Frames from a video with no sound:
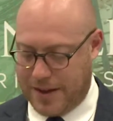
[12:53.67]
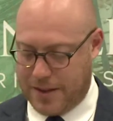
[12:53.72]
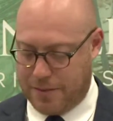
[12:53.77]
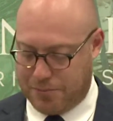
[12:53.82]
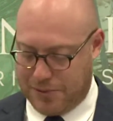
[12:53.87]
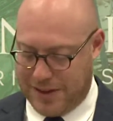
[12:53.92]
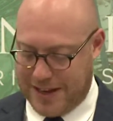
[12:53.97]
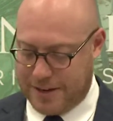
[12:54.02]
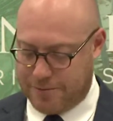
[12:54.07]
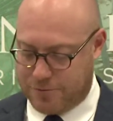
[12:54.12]
the
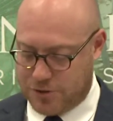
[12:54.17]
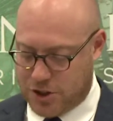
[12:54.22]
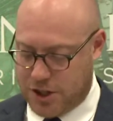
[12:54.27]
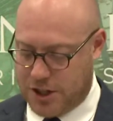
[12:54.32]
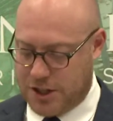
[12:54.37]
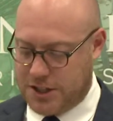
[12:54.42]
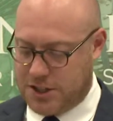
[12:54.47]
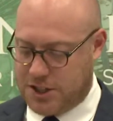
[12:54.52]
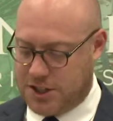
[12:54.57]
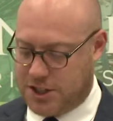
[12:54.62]
plaintiff was
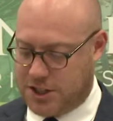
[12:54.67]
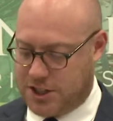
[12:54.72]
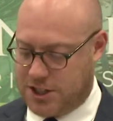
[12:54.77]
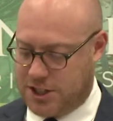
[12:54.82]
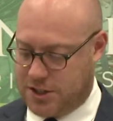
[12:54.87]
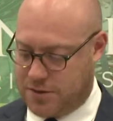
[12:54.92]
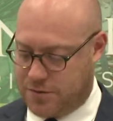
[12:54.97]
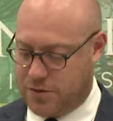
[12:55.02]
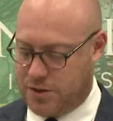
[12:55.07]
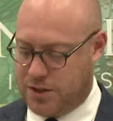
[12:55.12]
only
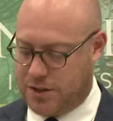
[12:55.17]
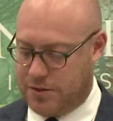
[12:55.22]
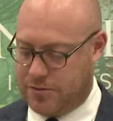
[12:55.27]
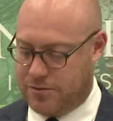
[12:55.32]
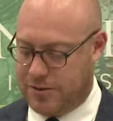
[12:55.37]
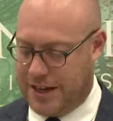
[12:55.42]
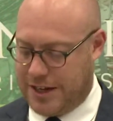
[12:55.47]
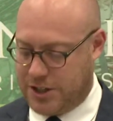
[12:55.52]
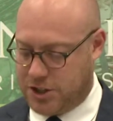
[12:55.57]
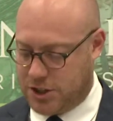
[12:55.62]
successful in
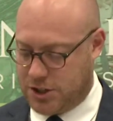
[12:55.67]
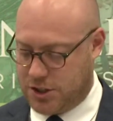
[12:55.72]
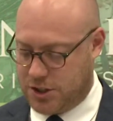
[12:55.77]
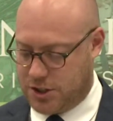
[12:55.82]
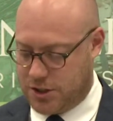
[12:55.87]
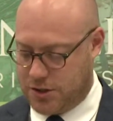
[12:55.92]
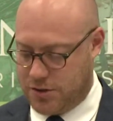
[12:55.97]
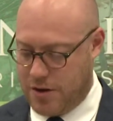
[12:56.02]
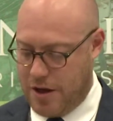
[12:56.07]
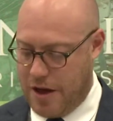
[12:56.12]
relation
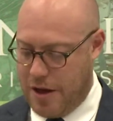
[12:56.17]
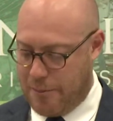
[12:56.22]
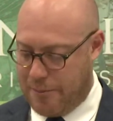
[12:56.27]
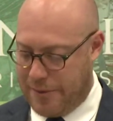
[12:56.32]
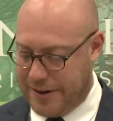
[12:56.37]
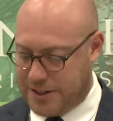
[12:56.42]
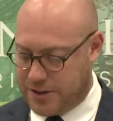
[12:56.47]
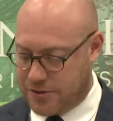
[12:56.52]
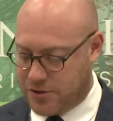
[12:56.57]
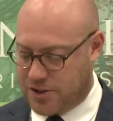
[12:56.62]
to
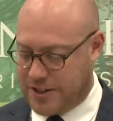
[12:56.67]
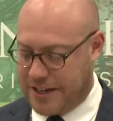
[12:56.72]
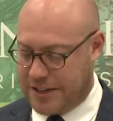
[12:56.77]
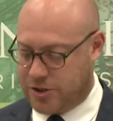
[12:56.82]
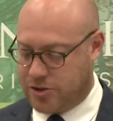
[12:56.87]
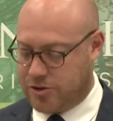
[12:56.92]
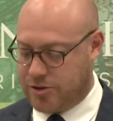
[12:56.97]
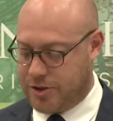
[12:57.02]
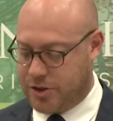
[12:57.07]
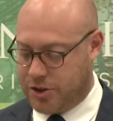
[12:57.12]
breach of
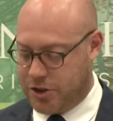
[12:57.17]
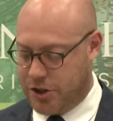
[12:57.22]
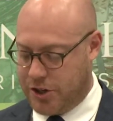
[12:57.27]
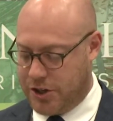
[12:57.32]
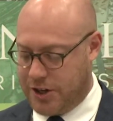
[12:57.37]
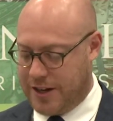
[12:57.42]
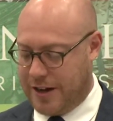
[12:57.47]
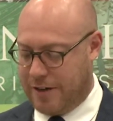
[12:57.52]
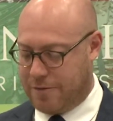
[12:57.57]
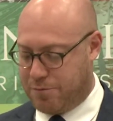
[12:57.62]
statutory
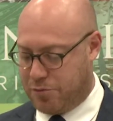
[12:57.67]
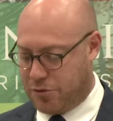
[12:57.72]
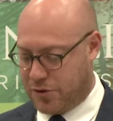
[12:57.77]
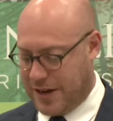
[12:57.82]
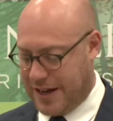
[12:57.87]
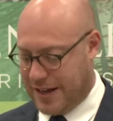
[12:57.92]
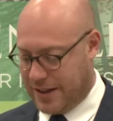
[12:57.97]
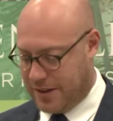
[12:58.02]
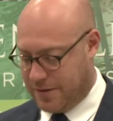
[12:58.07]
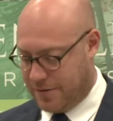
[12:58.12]
duty, and I've put
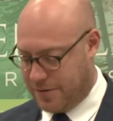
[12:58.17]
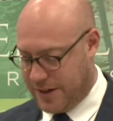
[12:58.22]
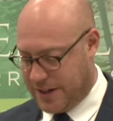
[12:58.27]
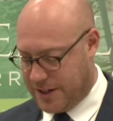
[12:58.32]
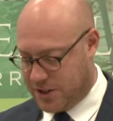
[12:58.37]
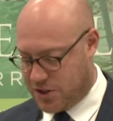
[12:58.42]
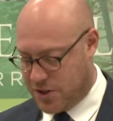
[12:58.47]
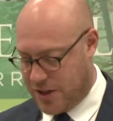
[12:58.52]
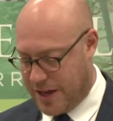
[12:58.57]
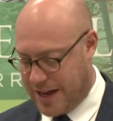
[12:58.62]
out the
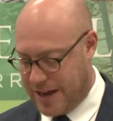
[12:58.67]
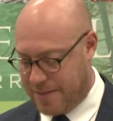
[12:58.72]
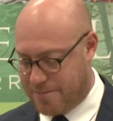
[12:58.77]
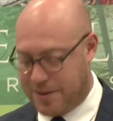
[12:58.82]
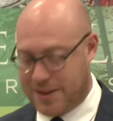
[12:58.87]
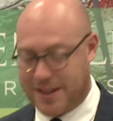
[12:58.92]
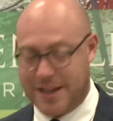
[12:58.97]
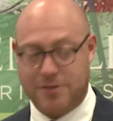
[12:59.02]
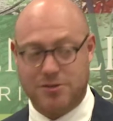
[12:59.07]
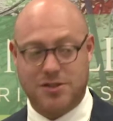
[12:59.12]
figures there,
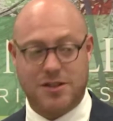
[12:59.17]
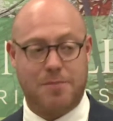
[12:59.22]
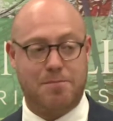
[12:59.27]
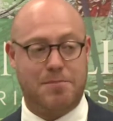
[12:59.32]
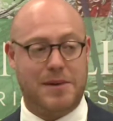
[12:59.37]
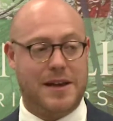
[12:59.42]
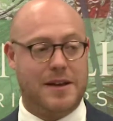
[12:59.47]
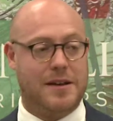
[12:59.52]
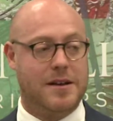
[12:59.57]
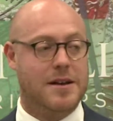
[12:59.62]
but there was a
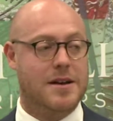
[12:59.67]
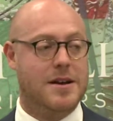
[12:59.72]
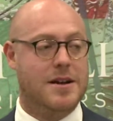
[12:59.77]
big